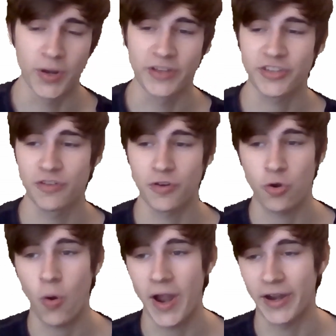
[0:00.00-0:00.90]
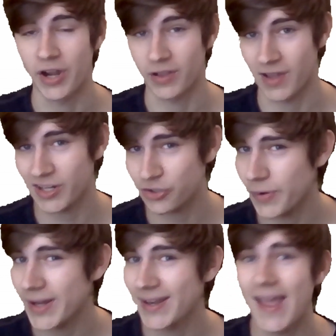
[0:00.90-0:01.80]
It's going to require a lot of
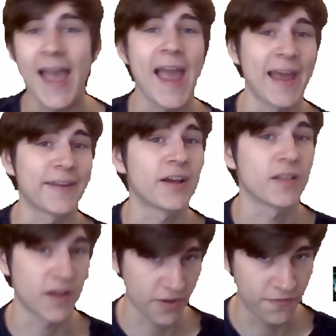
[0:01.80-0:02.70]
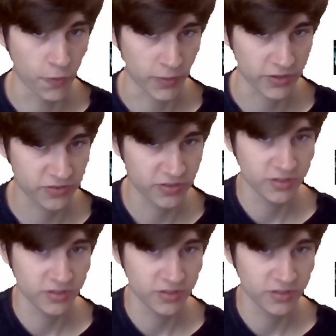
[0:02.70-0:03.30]
grit and a lot of focus.